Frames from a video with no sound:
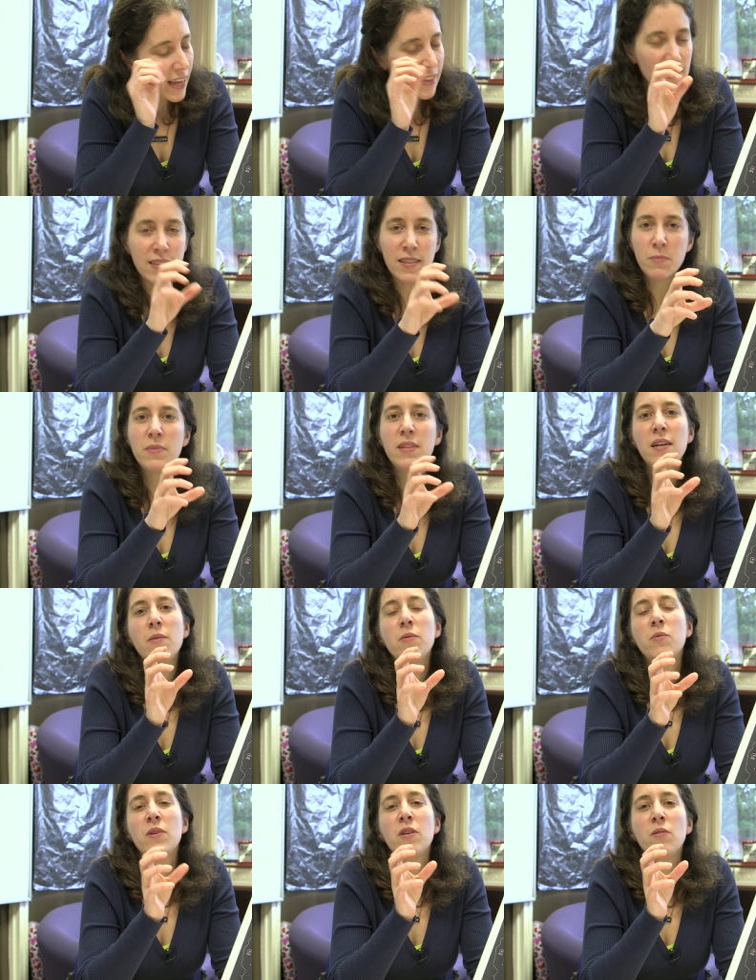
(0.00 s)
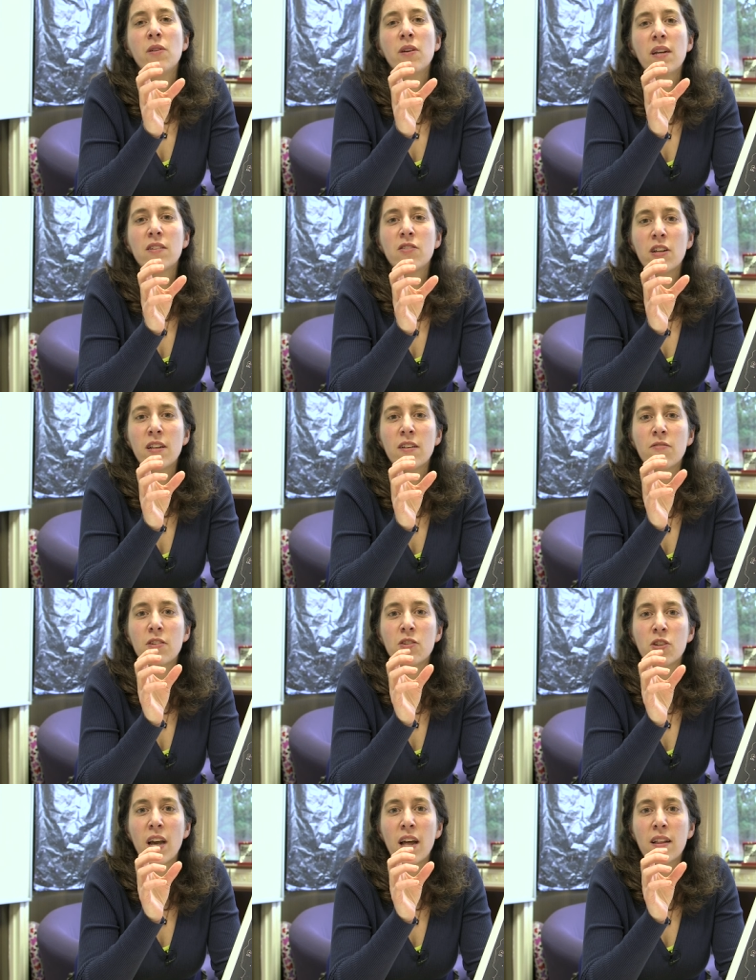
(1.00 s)
And sometimes when you look at
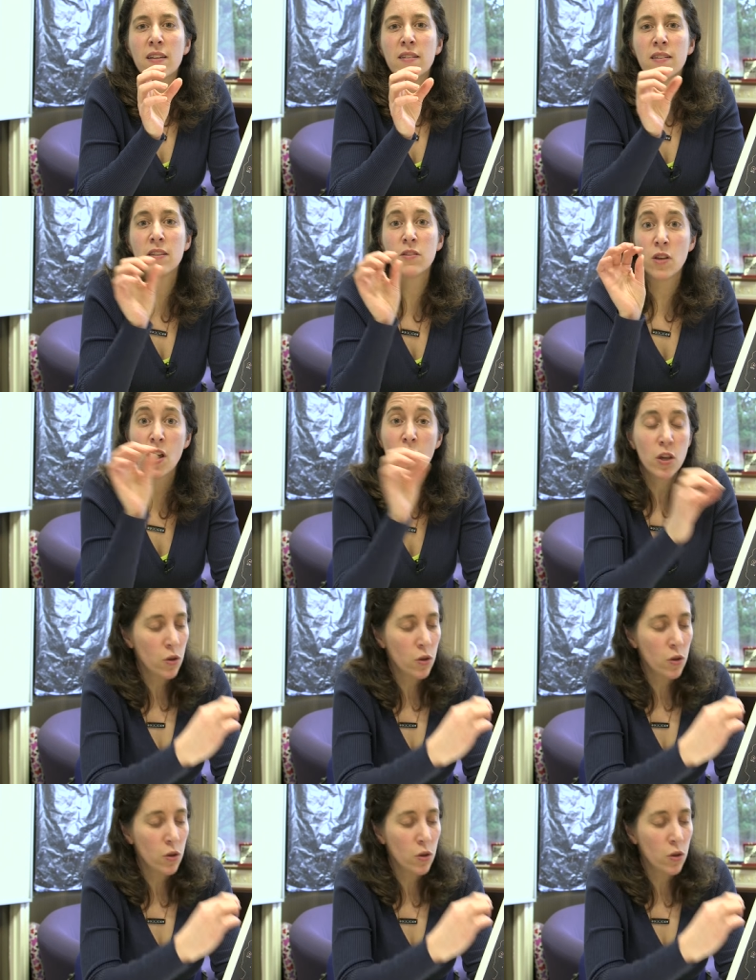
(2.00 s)
jellyfish galaxies,